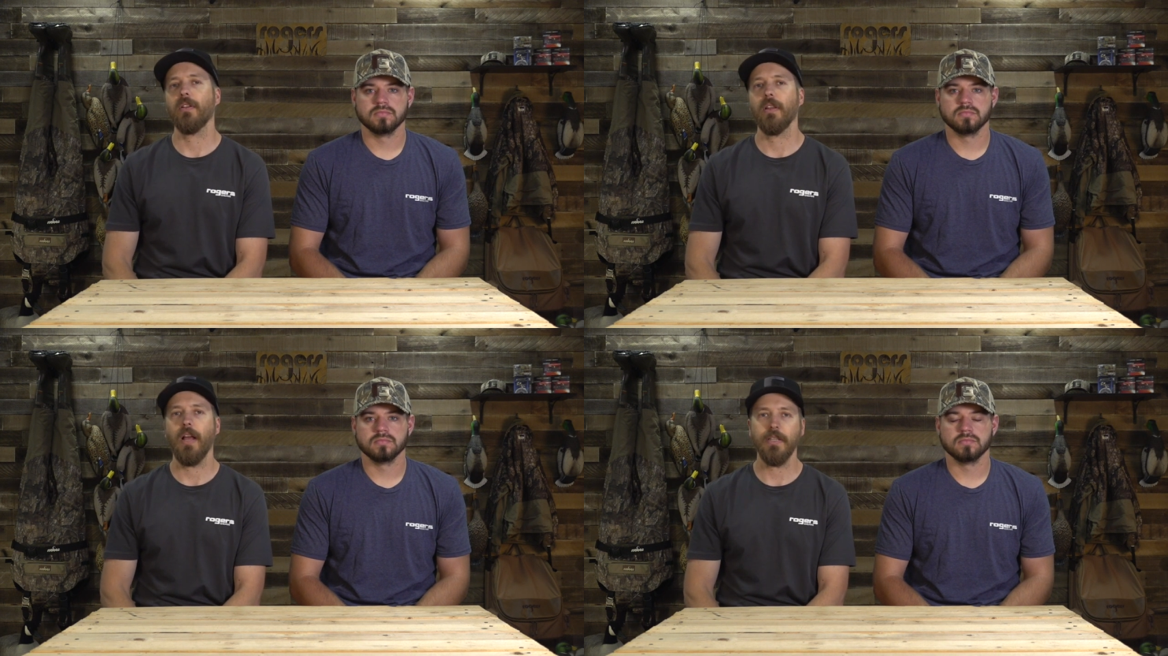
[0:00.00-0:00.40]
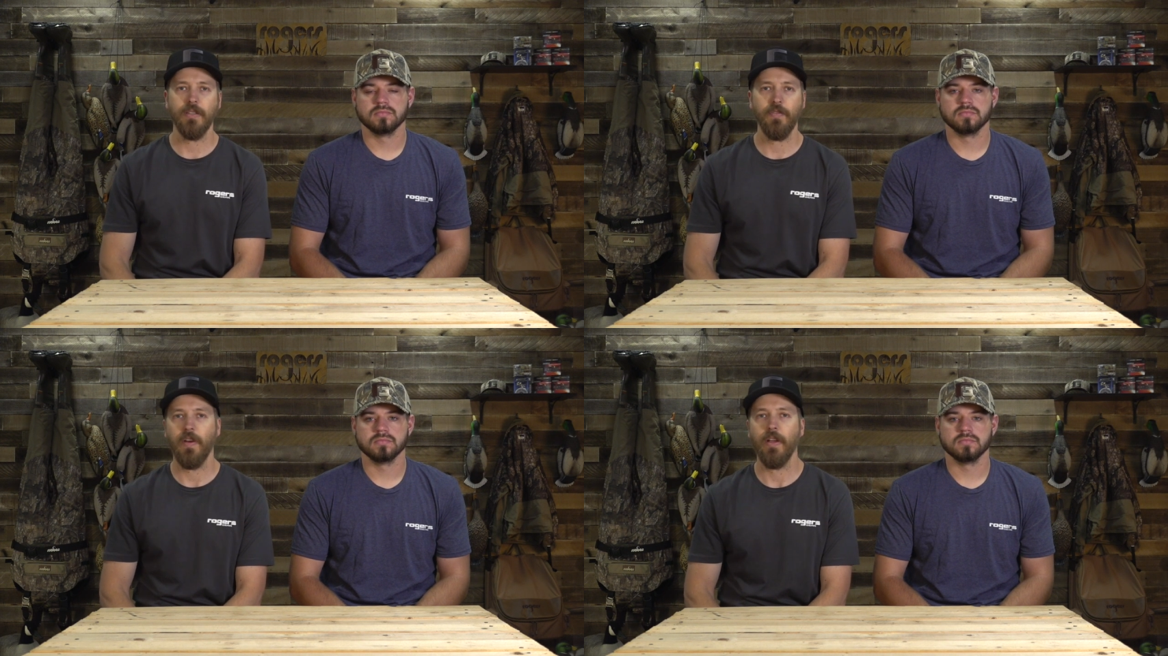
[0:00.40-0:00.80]
Speaker 1: Lots
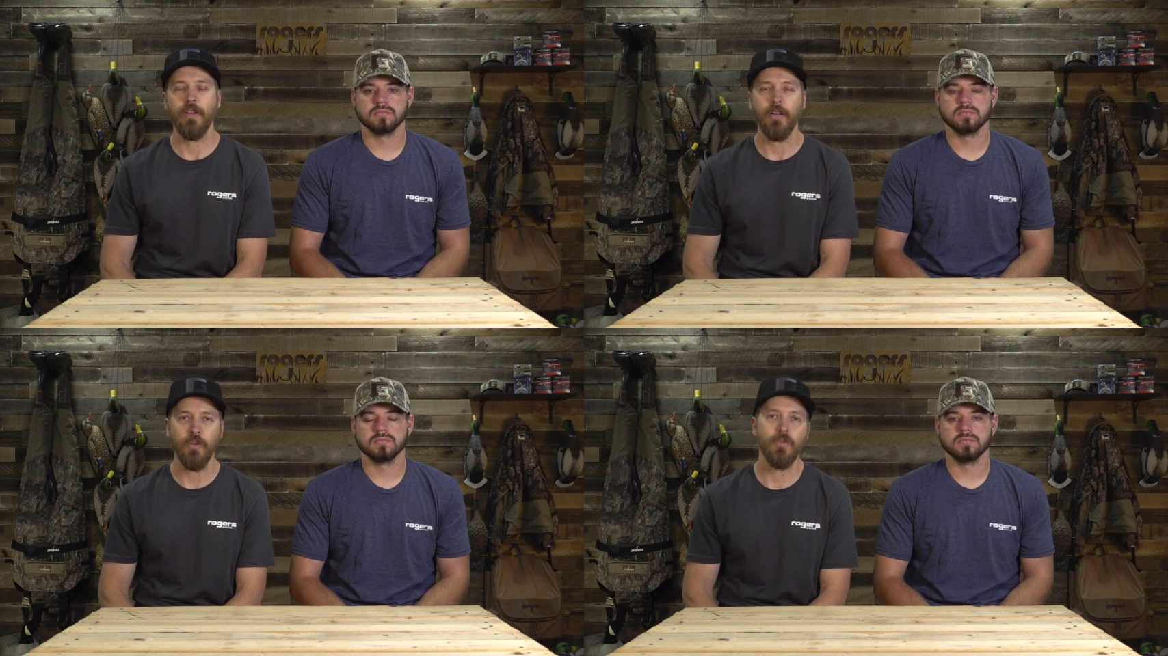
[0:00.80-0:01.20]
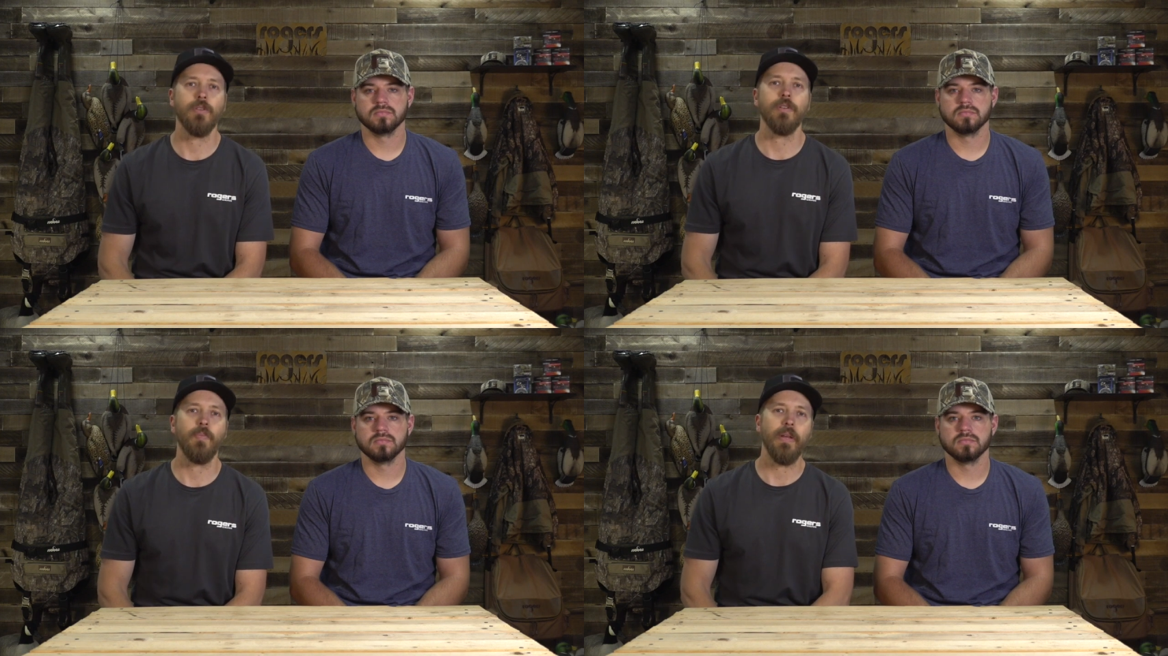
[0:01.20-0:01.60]
of fun user
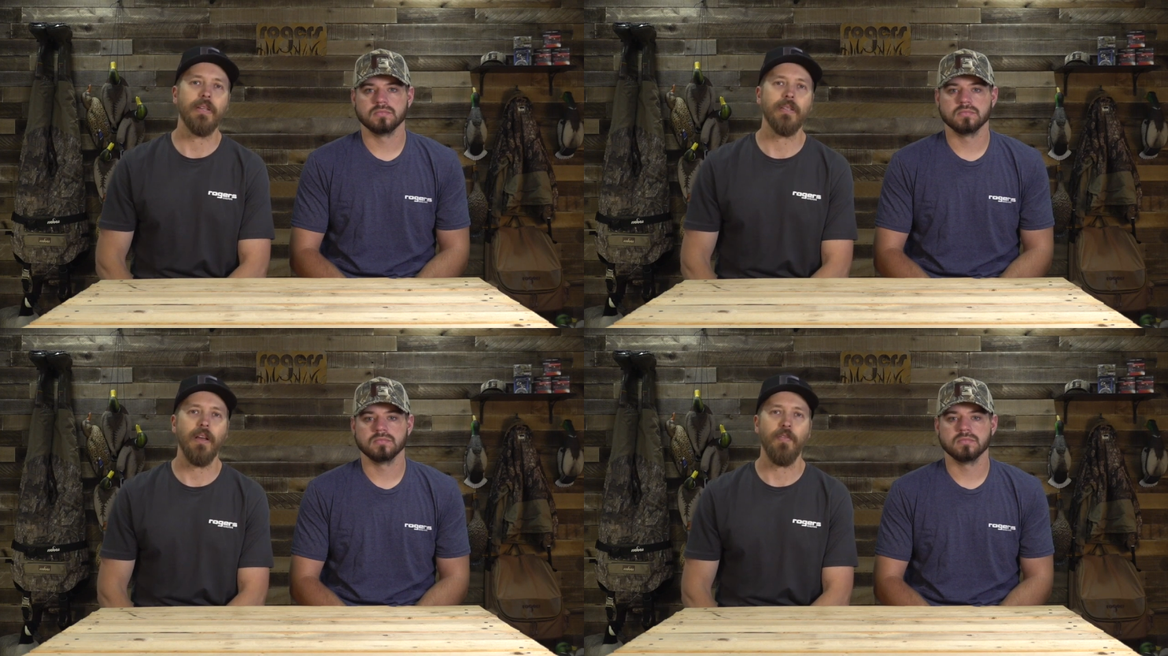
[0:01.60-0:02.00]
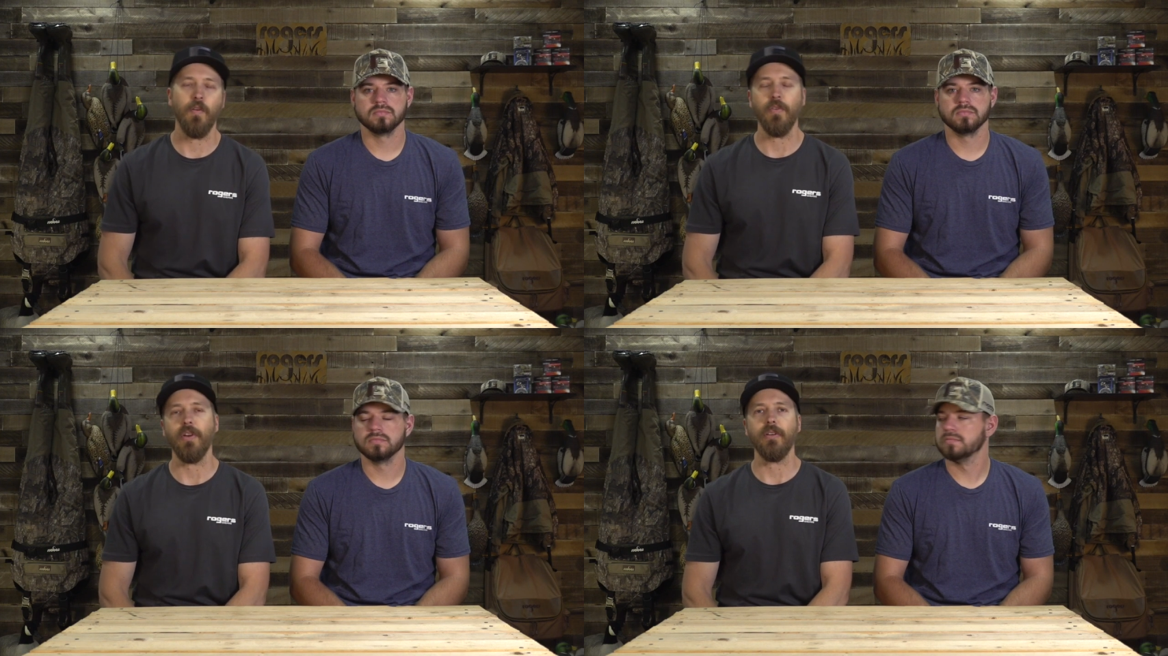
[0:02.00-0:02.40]
submitted stuff
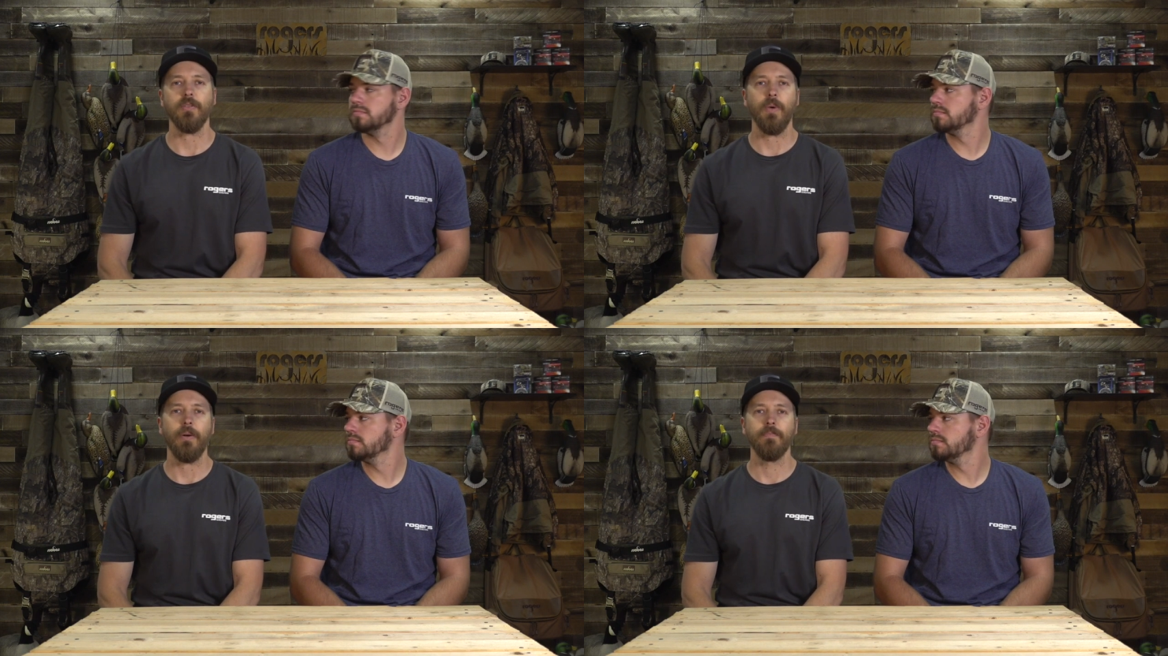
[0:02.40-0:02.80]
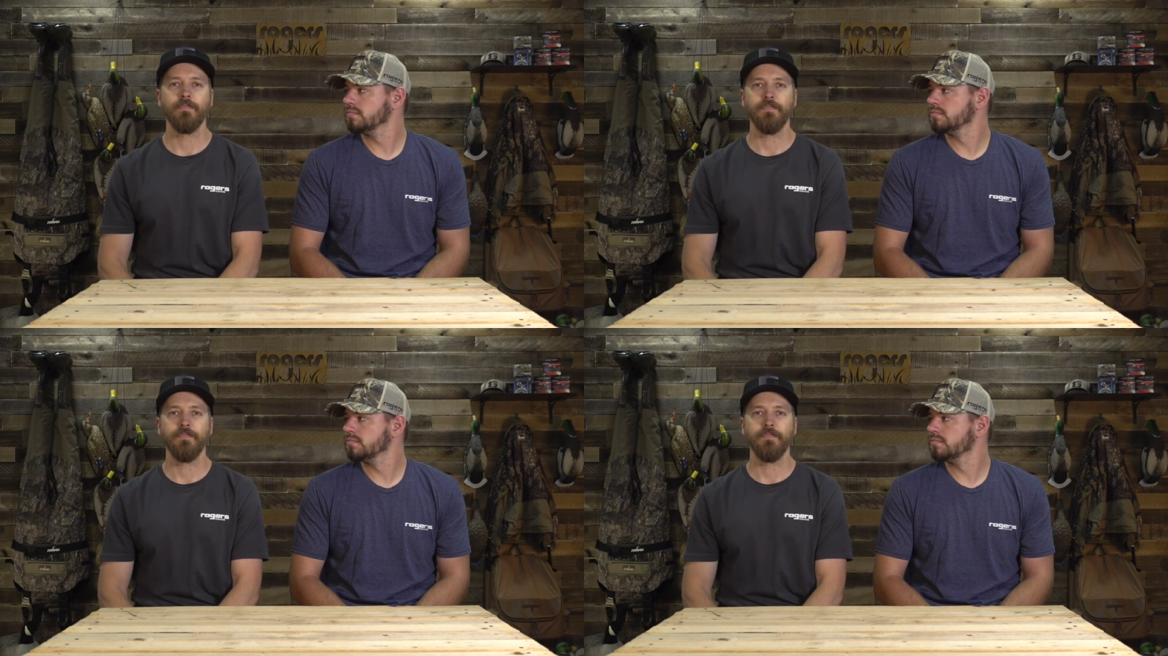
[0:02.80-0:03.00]
over there as well.